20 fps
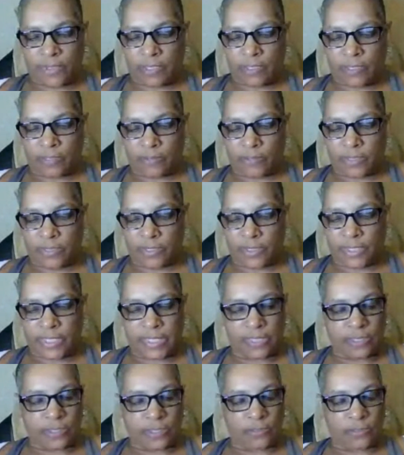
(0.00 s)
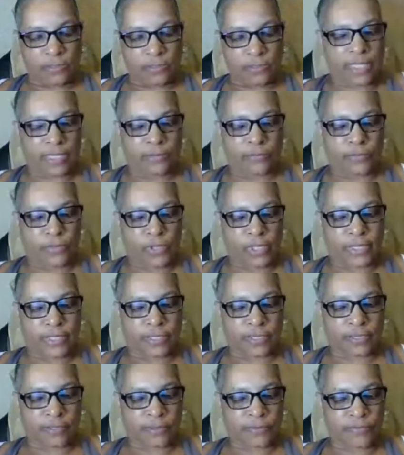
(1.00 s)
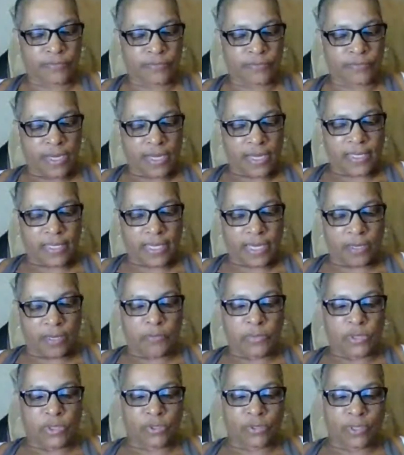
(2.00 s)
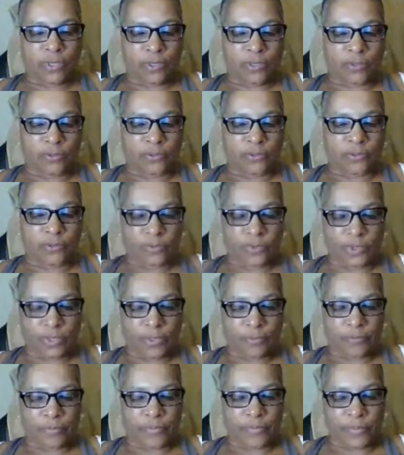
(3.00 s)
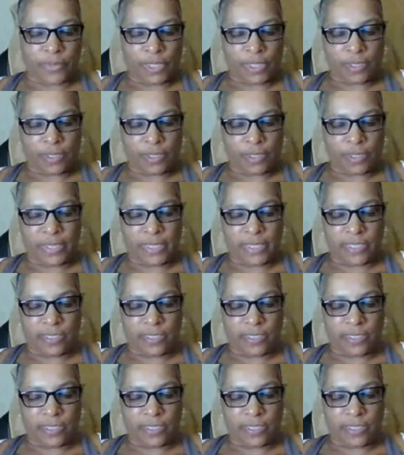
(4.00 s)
gambled on the penny slots, and floated